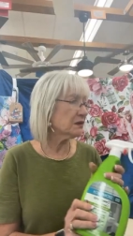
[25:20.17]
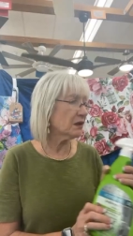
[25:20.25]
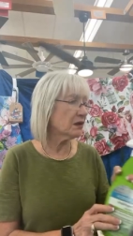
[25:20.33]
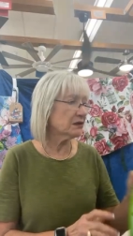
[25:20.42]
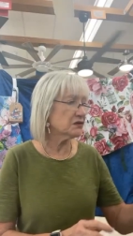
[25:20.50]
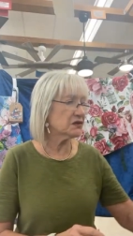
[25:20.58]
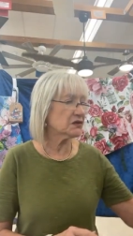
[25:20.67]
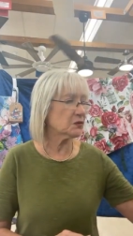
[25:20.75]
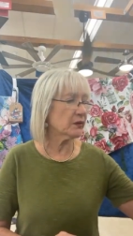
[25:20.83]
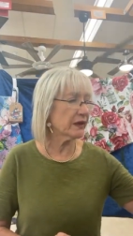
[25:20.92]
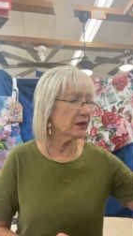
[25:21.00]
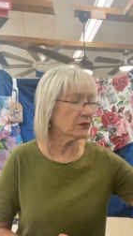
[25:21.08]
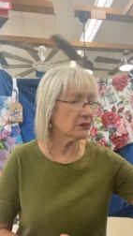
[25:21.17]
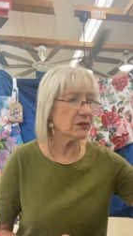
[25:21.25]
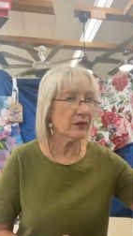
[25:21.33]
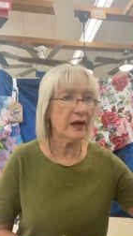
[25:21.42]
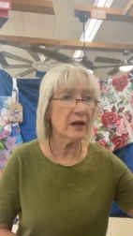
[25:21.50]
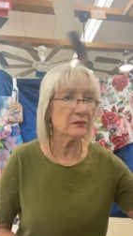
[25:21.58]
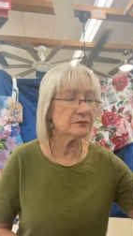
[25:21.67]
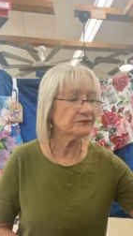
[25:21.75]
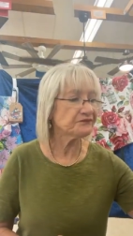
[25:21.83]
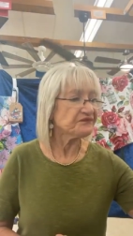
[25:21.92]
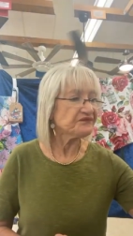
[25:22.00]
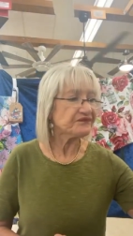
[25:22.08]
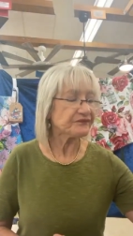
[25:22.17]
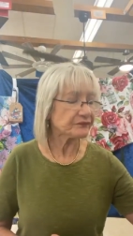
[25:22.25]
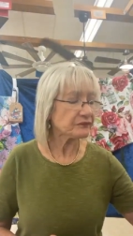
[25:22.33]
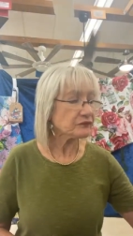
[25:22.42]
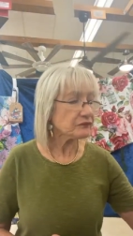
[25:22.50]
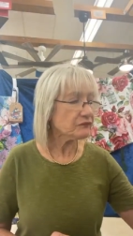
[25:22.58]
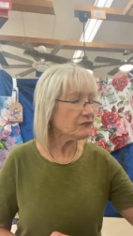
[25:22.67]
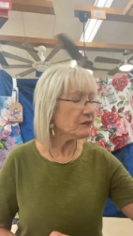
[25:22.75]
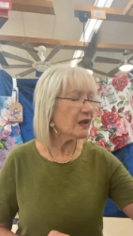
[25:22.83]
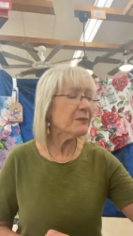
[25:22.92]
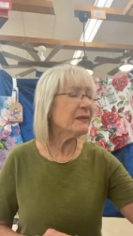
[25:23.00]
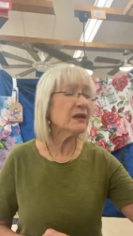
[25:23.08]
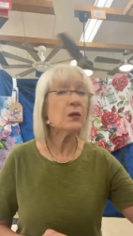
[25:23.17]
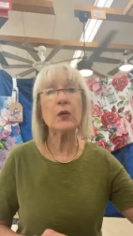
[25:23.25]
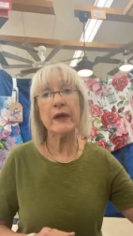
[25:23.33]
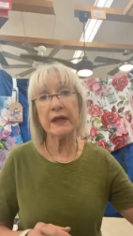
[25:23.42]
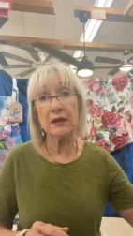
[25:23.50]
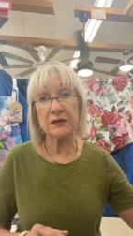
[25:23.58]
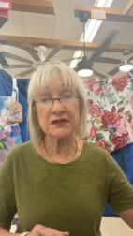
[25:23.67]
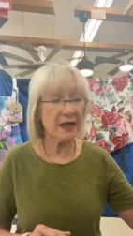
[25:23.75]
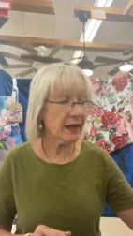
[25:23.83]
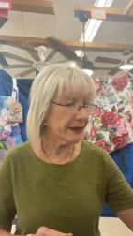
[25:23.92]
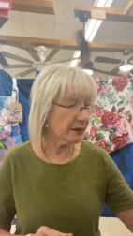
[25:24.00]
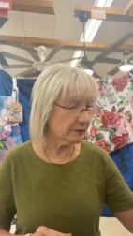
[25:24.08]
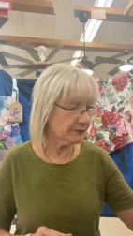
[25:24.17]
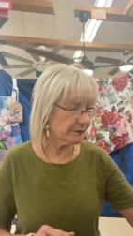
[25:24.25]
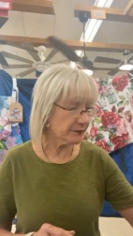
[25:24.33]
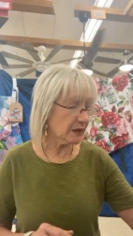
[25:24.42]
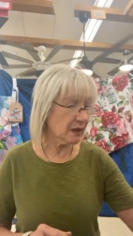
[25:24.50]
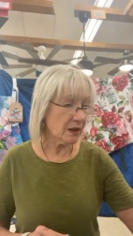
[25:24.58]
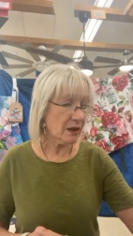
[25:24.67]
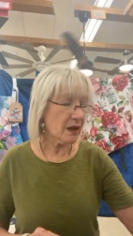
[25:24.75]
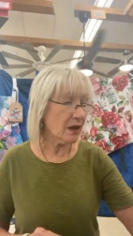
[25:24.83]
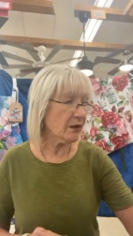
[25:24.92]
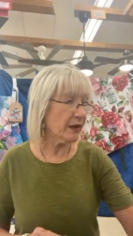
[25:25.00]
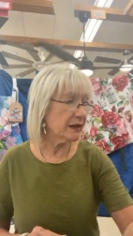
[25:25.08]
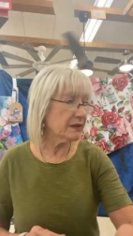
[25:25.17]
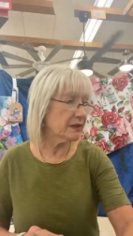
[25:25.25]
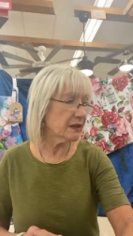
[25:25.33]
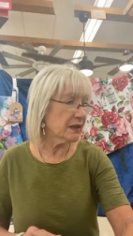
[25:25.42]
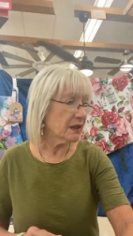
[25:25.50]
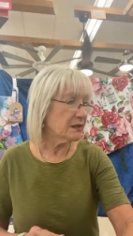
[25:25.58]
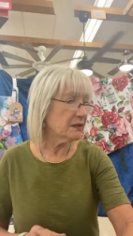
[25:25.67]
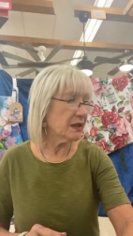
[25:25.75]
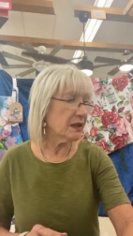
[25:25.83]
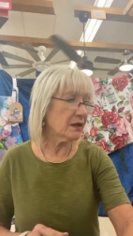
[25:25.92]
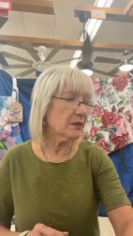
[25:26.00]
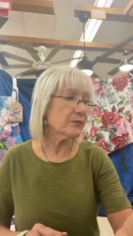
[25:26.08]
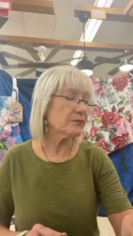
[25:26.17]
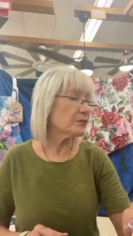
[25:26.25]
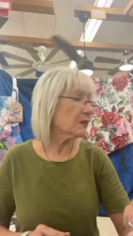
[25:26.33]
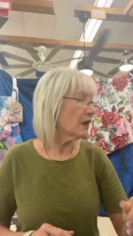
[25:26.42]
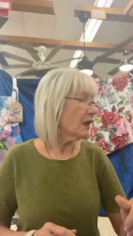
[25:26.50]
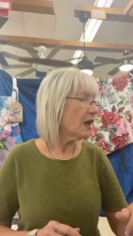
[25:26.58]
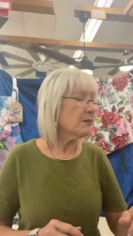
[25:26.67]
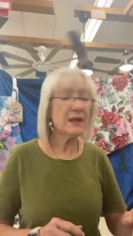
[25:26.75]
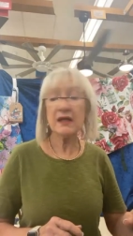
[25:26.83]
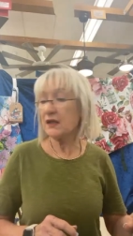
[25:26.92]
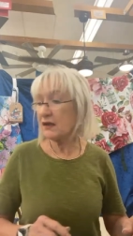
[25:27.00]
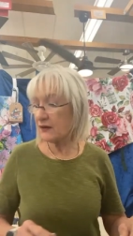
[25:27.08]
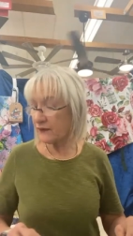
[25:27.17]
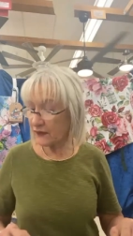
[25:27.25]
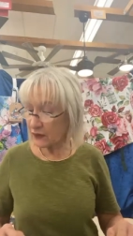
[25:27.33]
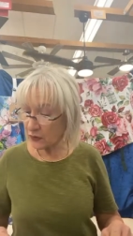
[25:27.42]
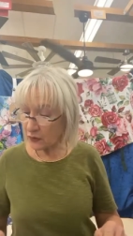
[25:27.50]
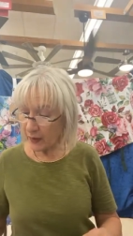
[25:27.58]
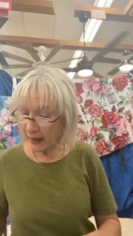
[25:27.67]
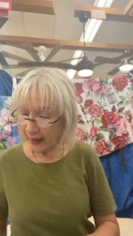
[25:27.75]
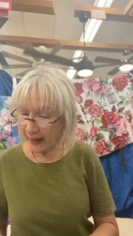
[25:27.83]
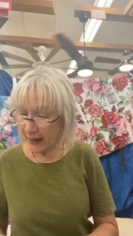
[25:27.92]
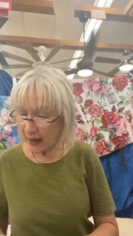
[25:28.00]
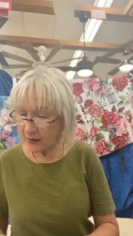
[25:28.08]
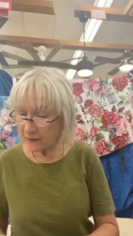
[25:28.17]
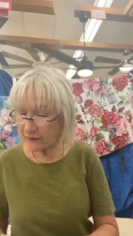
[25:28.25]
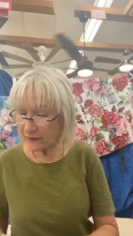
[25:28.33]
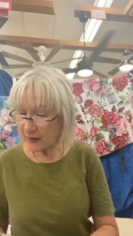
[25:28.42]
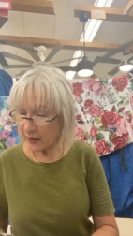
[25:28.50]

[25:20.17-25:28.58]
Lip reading: it on just regular grout. I mean a regular tile. All right, now, how many of you have